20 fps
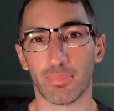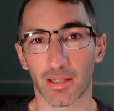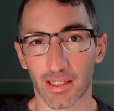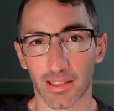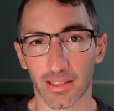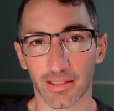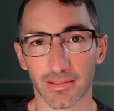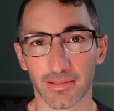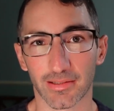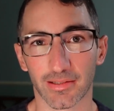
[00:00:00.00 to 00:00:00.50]

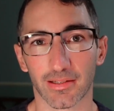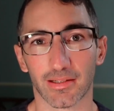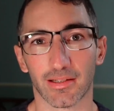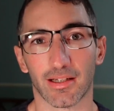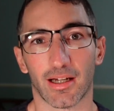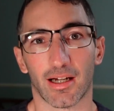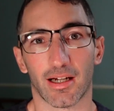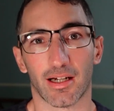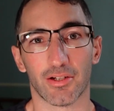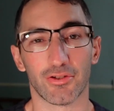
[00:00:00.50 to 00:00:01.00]
but
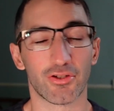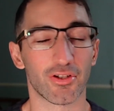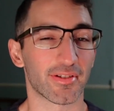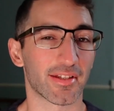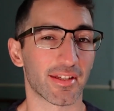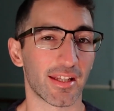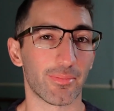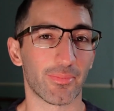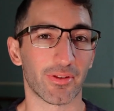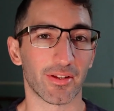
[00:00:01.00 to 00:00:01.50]
just
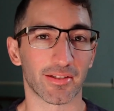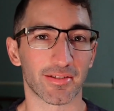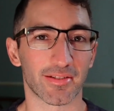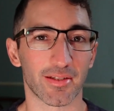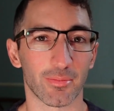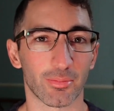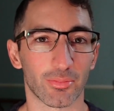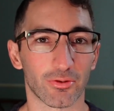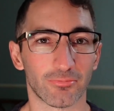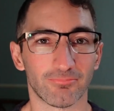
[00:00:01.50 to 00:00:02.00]
to keep things
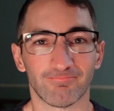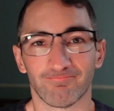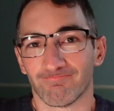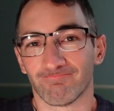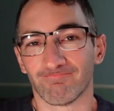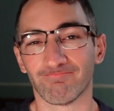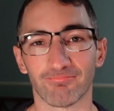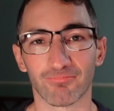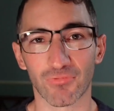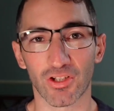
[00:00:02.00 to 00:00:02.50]
simple,
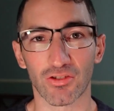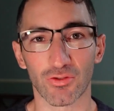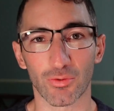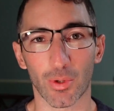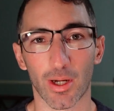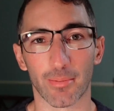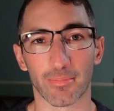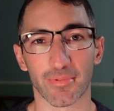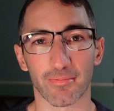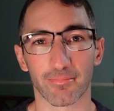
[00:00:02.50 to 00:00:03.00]
use
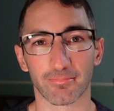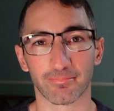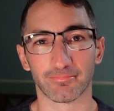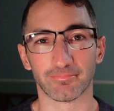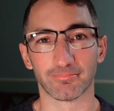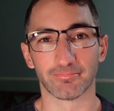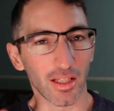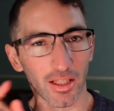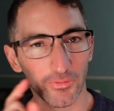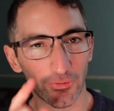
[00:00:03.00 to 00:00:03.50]
Rems.
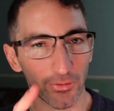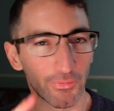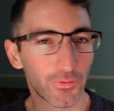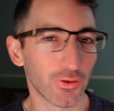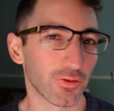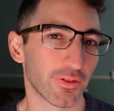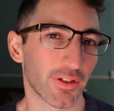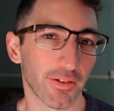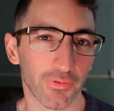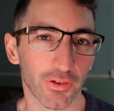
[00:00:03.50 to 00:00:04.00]
If you
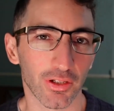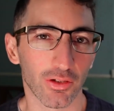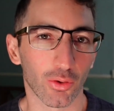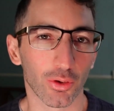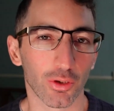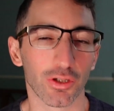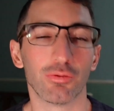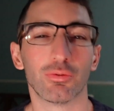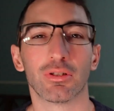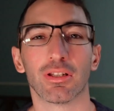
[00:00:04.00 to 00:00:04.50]
feel different
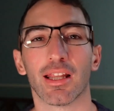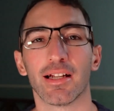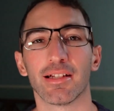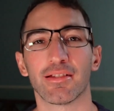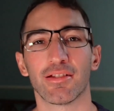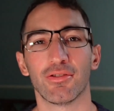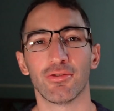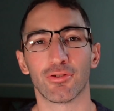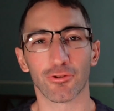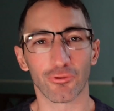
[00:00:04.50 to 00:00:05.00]
or you would
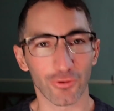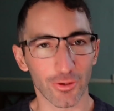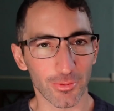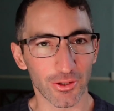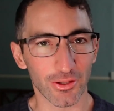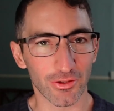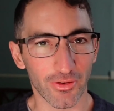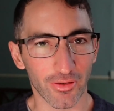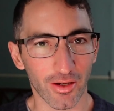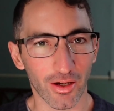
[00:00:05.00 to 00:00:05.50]
like to
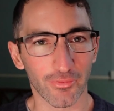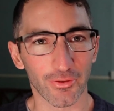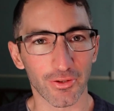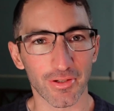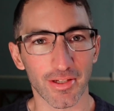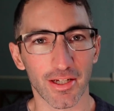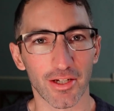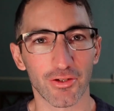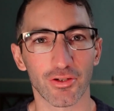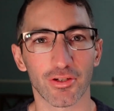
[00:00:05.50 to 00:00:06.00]
contribute to the
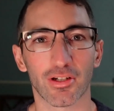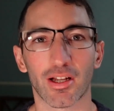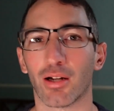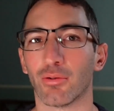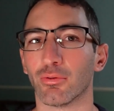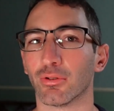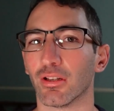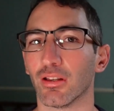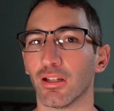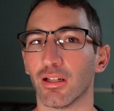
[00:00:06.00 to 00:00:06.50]
conversation, I
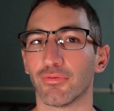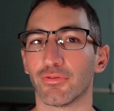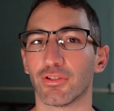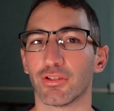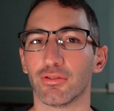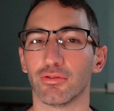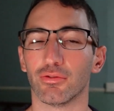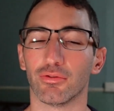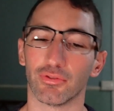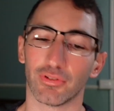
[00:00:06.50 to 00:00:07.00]
would love
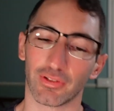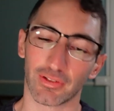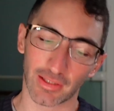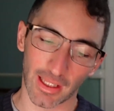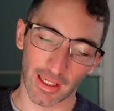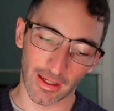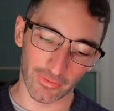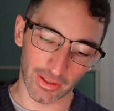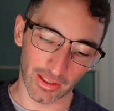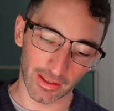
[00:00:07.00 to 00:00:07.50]
to
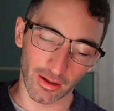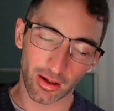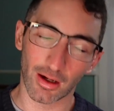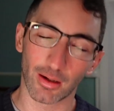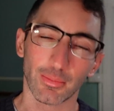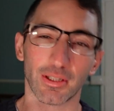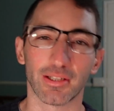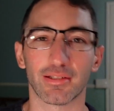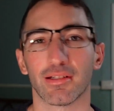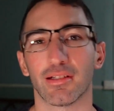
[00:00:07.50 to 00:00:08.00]
have a
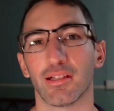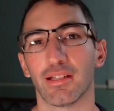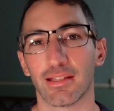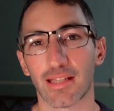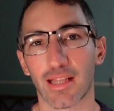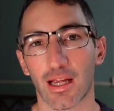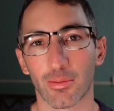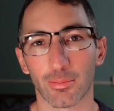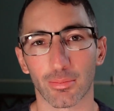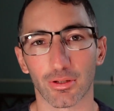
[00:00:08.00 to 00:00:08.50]
comment
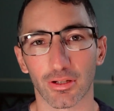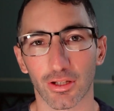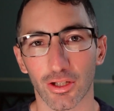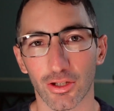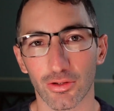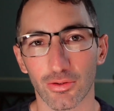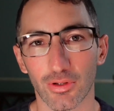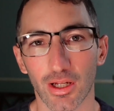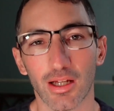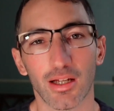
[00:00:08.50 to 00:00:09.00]
down
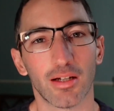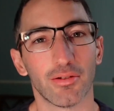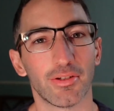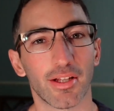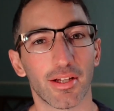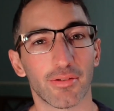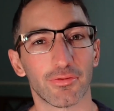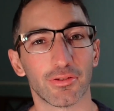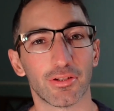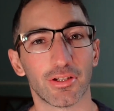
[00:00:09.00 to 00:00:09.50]
below.
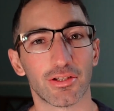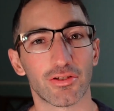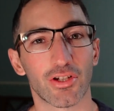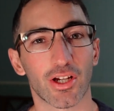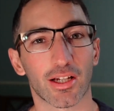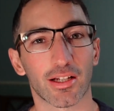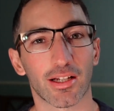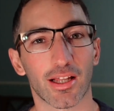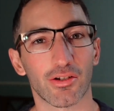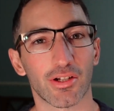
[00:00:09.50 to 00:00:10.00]
Definitely
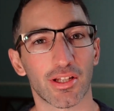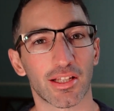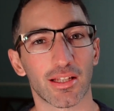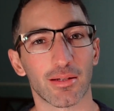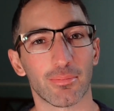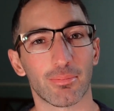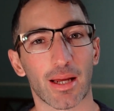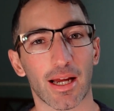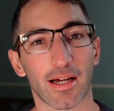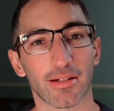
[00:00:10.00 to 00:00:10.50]
check it out and
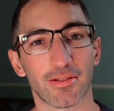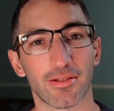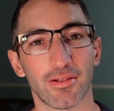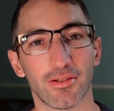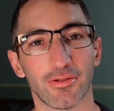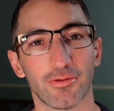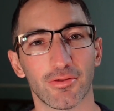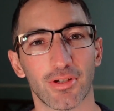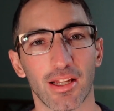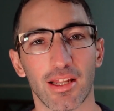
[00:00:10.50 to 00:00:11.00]
get back to
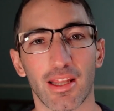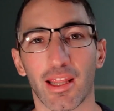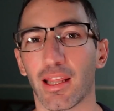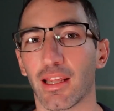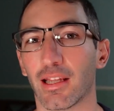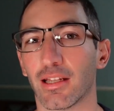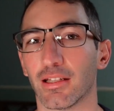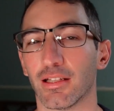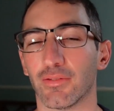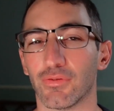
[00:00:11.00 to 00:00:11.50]
you.
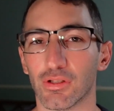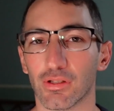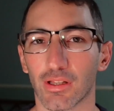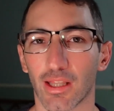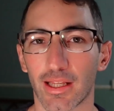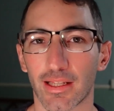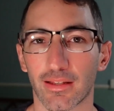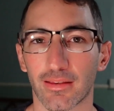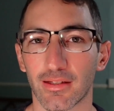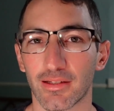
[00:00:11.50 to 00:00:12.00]
And if you
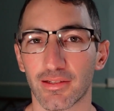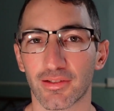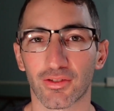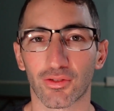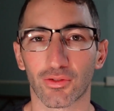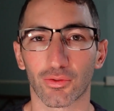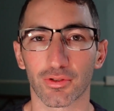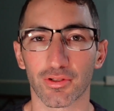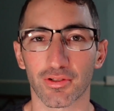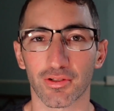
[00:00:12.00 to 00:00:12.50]
like these
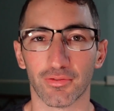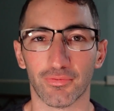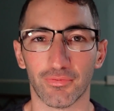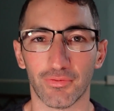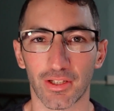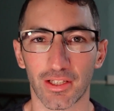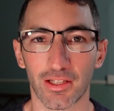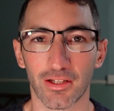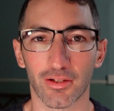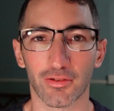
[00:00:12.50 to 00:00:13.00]
sorts of
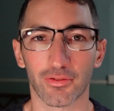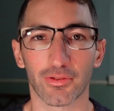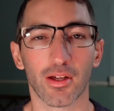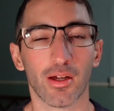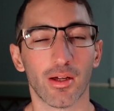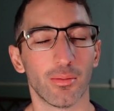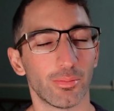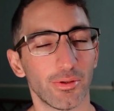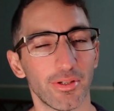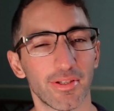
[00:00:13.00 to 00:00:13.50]
videos,
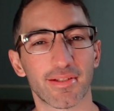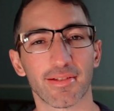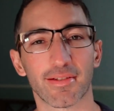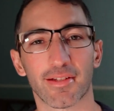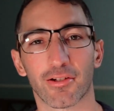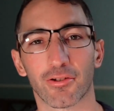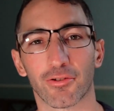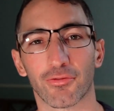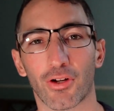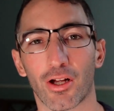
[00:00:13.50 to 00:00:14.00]
please
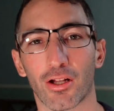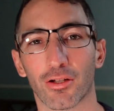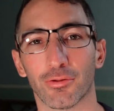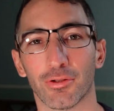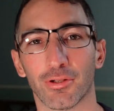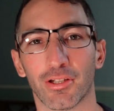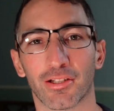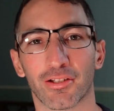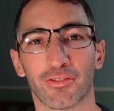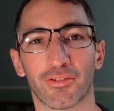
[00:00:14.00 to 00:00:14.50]
consider
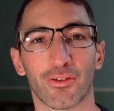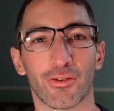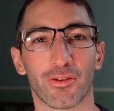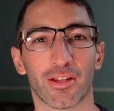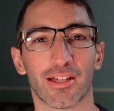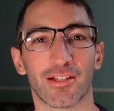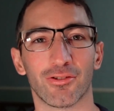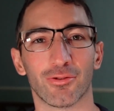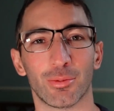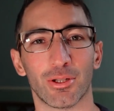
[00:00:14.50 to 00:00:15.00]
following so
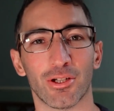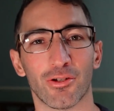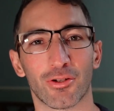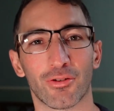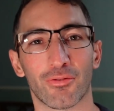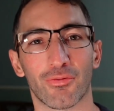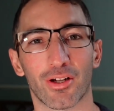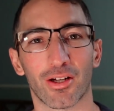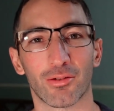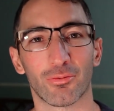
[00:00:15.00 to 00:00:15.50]
that you'll be
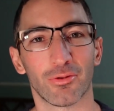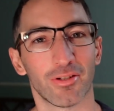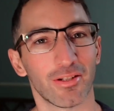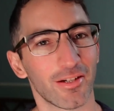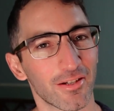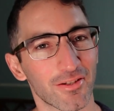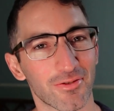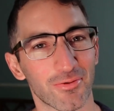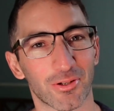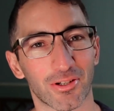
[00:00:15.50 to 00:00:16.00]
notified when the
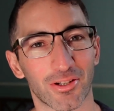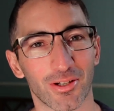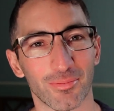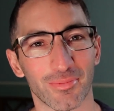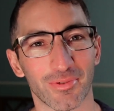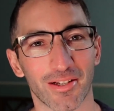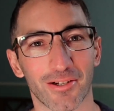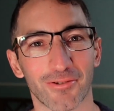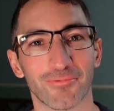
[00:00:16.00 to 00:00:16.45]
next one comes